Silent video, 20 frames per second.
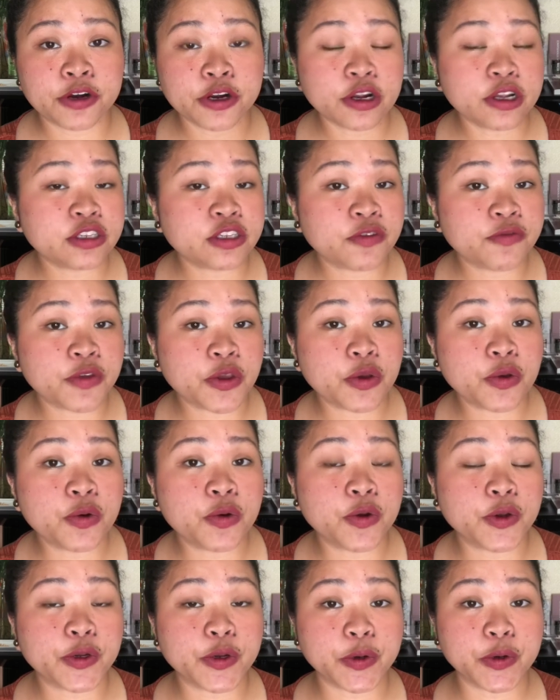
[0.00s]
those of you
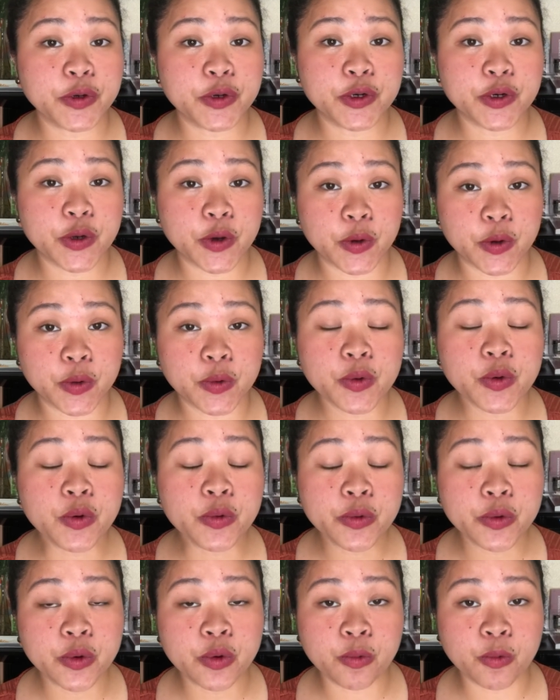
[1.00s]
who don't know
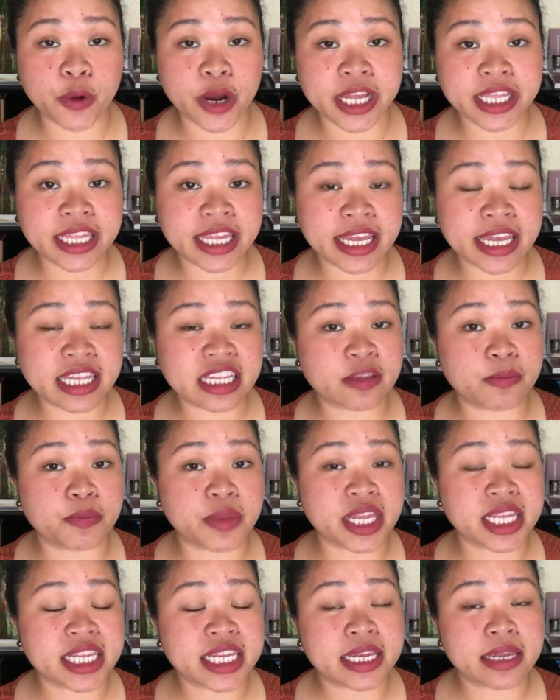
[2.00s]
what is
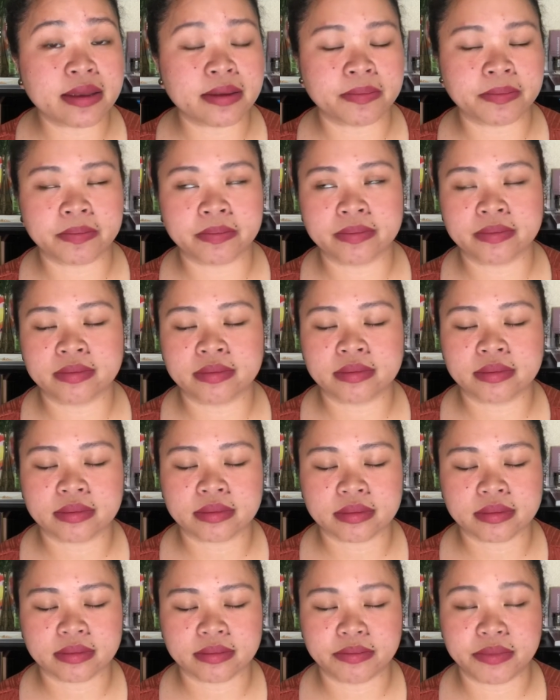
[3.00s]
BT
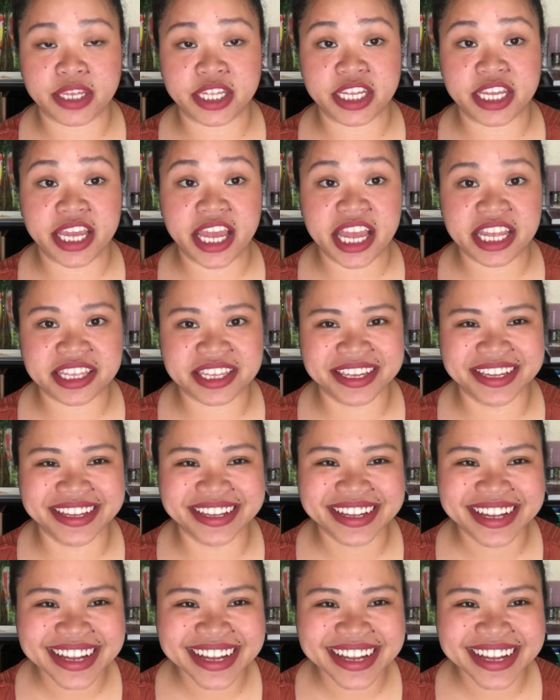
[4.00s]
BTS